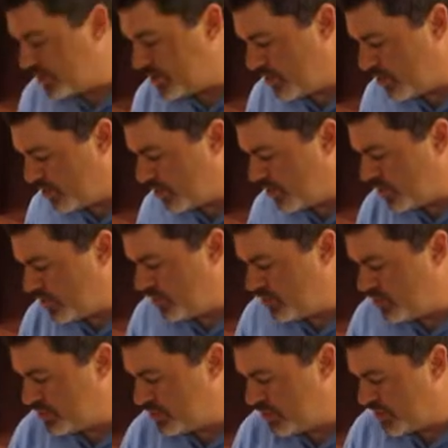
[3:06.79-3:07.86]
So what we're going to do
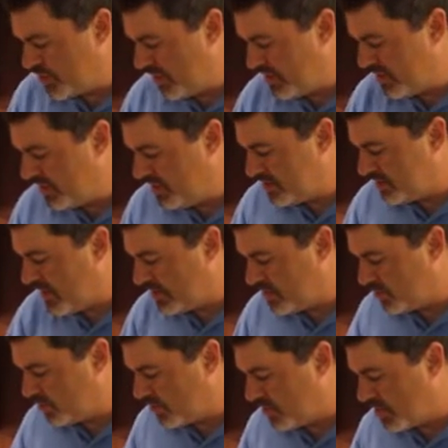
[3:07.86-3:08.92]
is we're going to get these
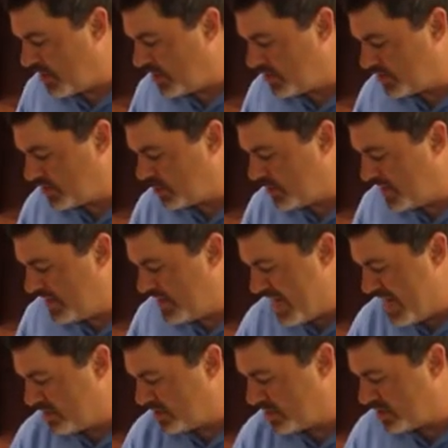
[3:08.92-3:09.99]
vegetables all sweated
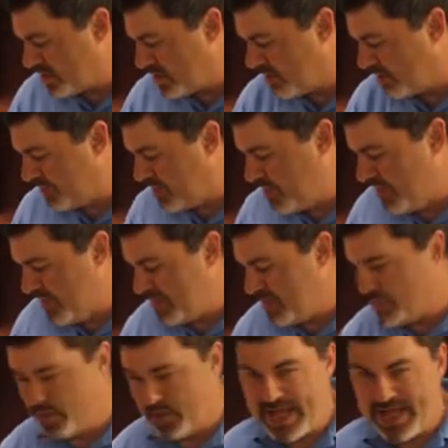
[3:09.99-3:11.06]
down and soft, and
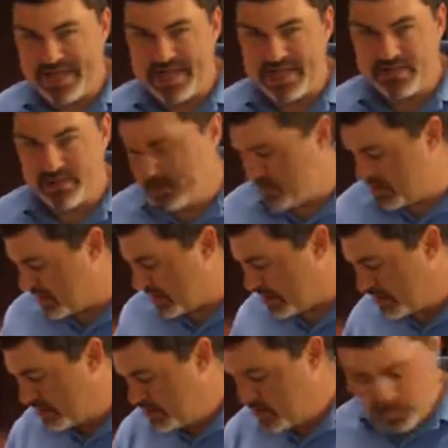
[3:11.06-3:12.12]
then we'll add that
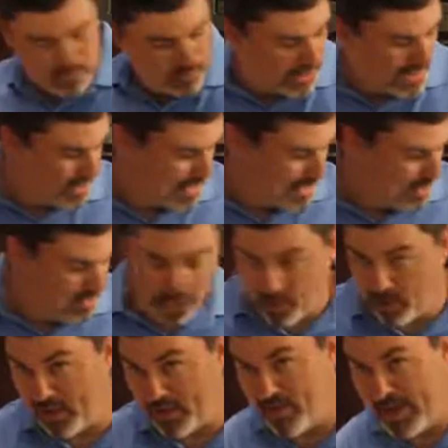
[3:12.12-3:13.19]

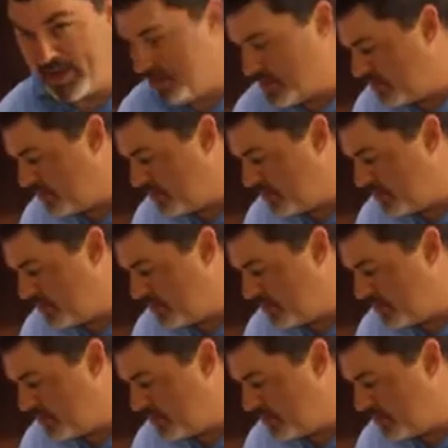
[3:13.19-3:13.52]
garlic right there